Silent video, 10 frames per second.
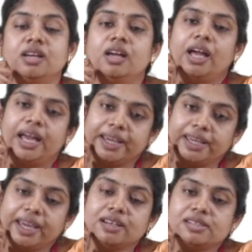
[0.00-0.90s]

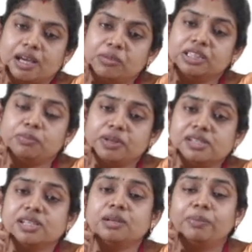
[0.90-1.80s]
Again, some other
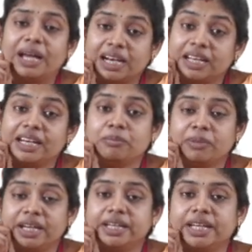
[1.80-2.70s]
person parallelly
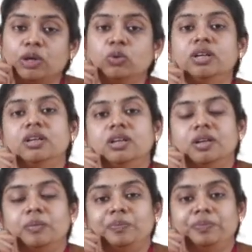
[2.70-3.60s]
might have
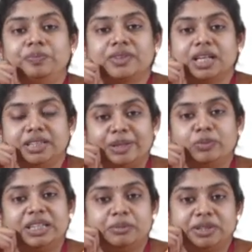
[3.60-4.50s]

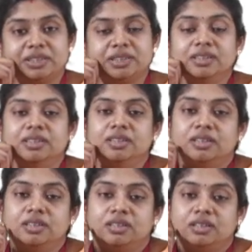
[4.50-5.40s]
developed the
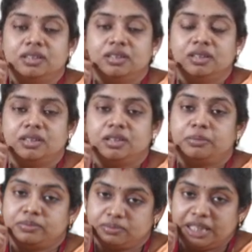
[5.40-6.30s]

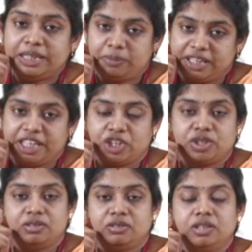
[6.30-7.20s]

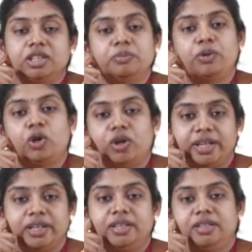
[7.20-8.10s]
multiplication, the product,
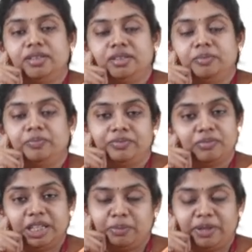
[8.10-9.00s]

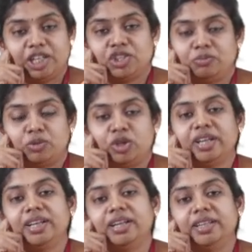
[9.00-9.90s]
multiplication product,
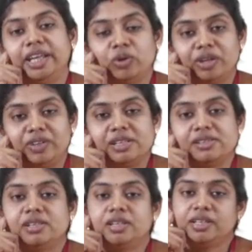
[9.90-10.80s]
and they would have
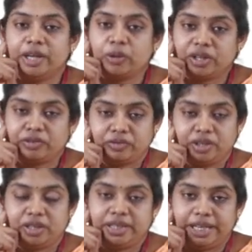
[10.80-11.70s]
tested it, they would have
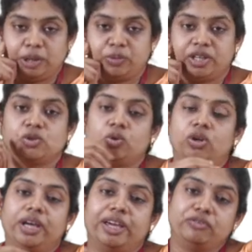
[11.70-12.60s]
delivered it. So
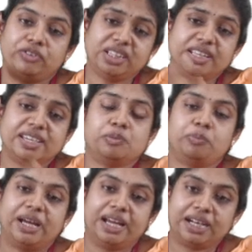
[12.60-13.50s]
everything is
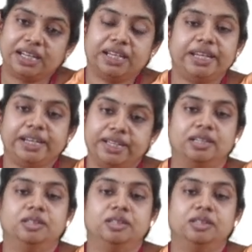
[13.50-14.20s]
parallelly done.